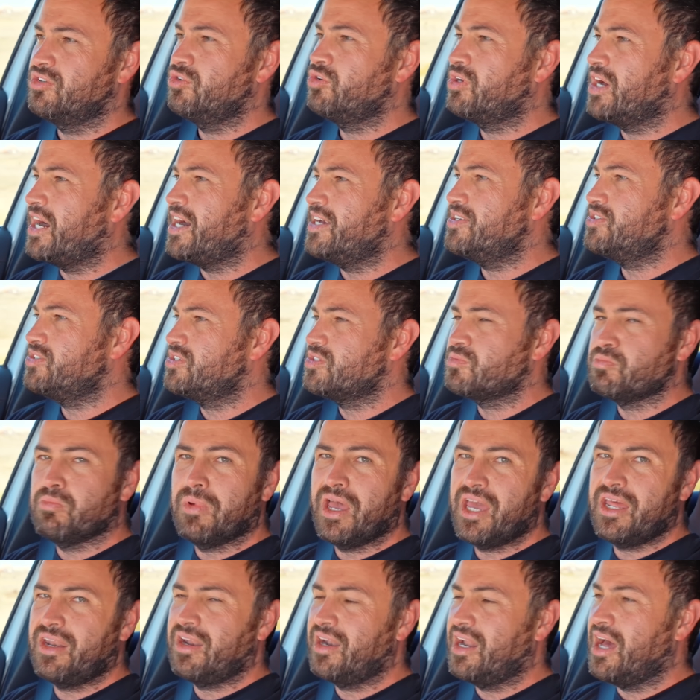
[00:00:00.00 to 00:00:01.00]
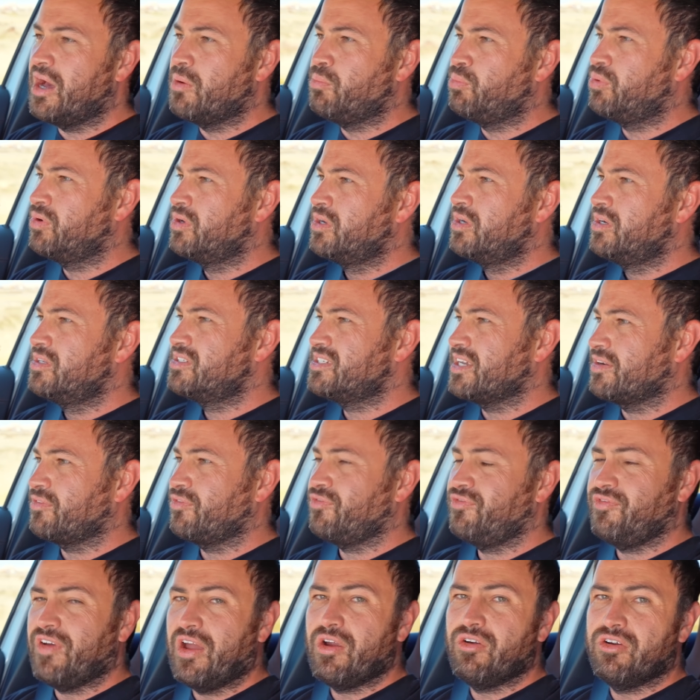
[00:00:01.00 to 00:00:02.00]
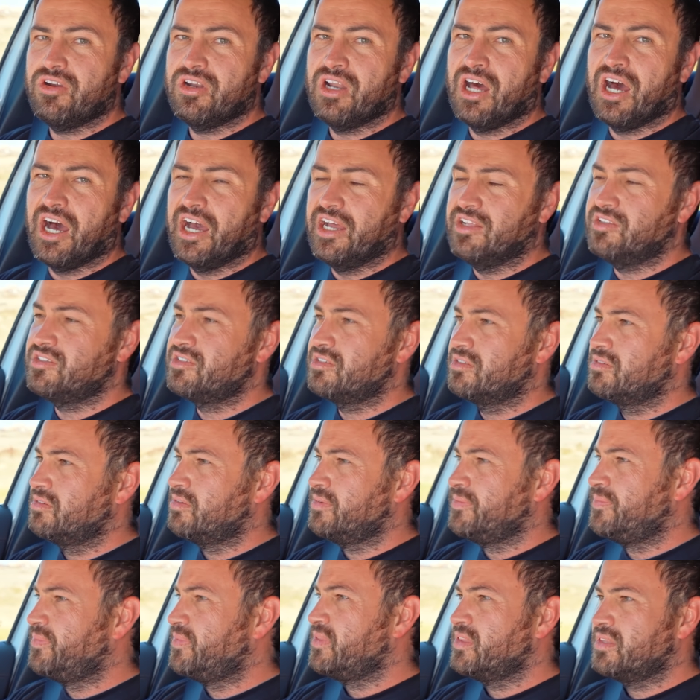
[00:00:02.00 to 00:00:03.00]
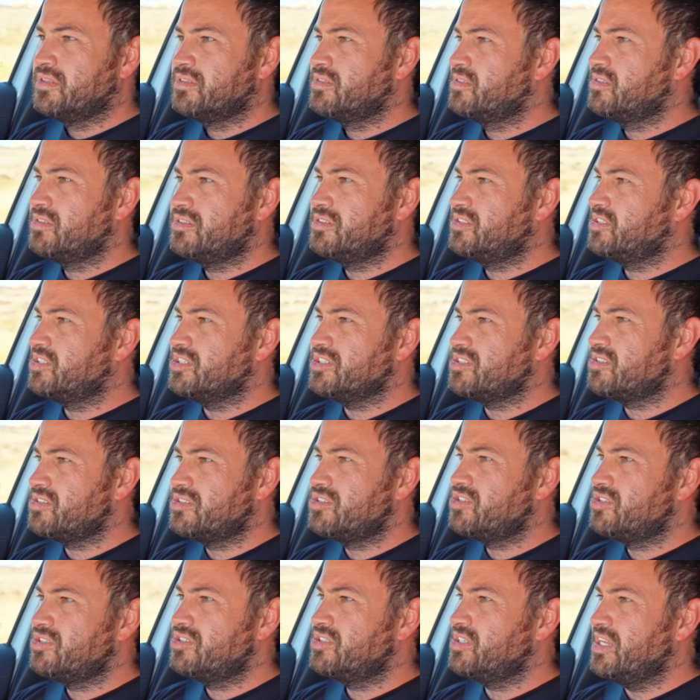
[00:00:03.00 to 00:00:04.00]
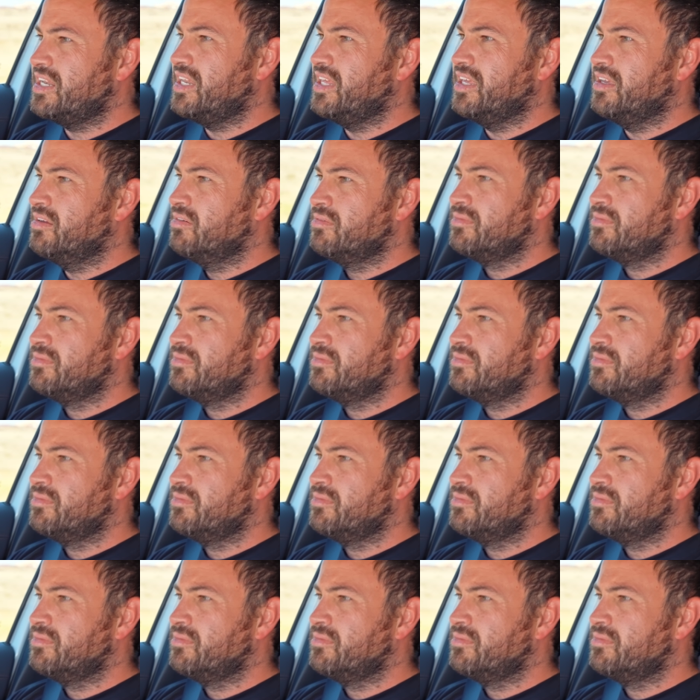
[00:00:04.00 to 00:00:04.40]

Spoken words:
You guys just made it up. It's like Fahrenheit. It's just silly.